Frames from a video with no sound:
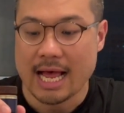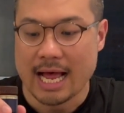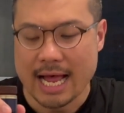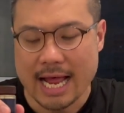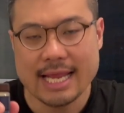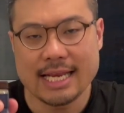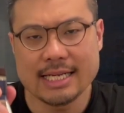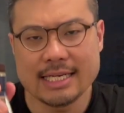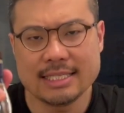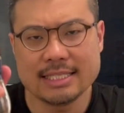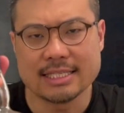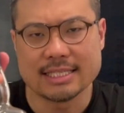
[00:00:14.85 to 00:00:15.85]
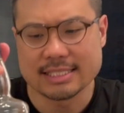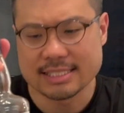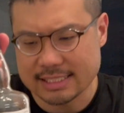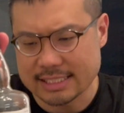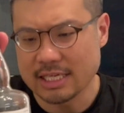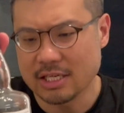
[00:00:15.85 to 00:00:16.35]
Highland
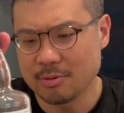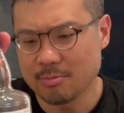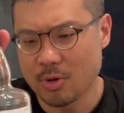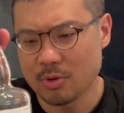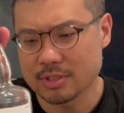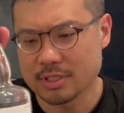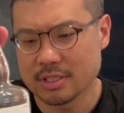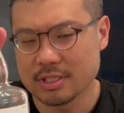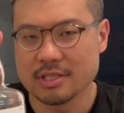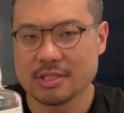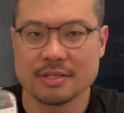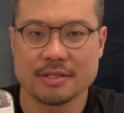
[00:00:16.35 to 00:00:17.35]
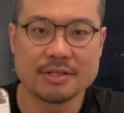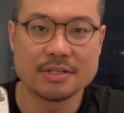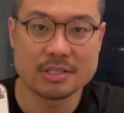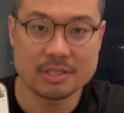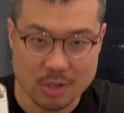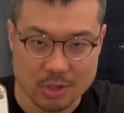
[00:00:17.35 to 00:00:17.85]
Single Malt
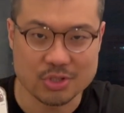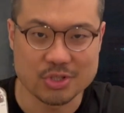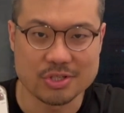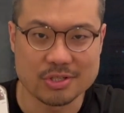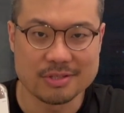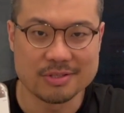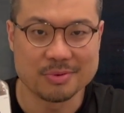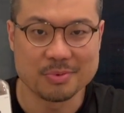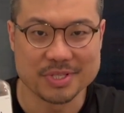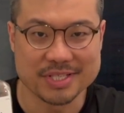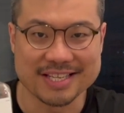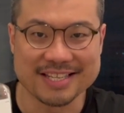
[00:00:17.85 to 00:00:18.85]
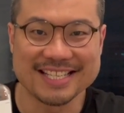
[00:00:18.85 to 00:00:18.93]
Scotch whiskey.